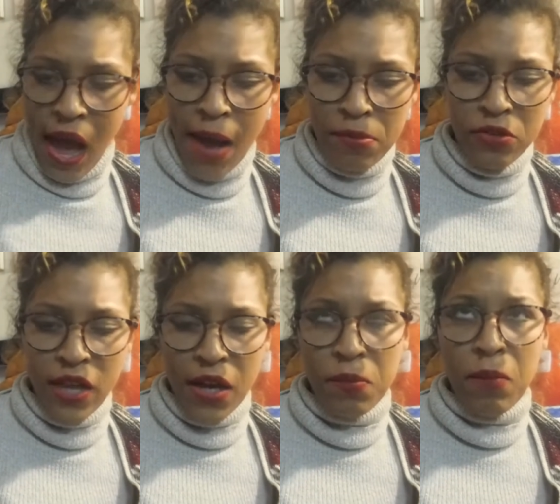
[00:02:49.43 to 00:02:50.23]
I moved
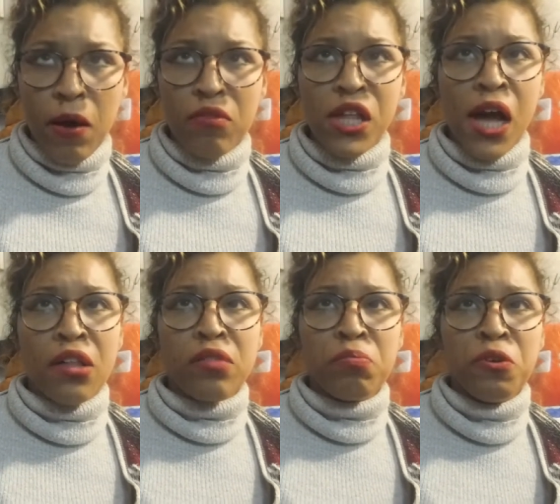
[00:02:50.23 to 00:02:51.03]
out of my mom's
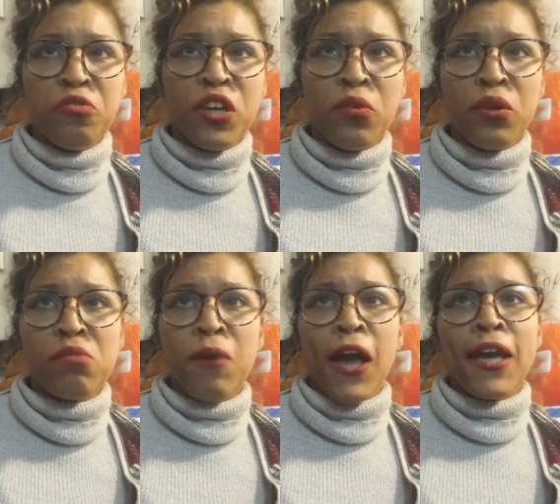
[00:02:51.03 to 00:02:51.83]
house, moved in
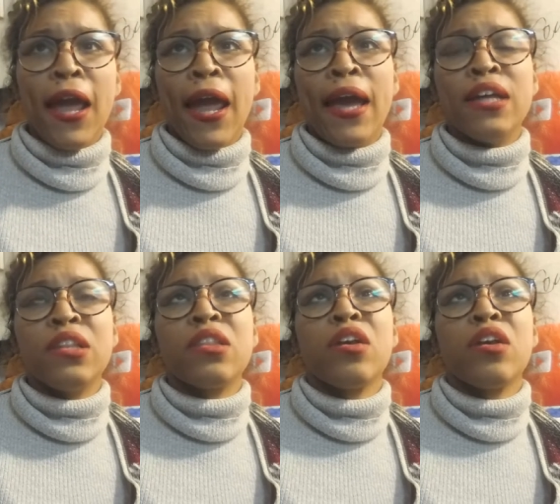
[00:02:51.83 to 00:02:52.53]
with my aunt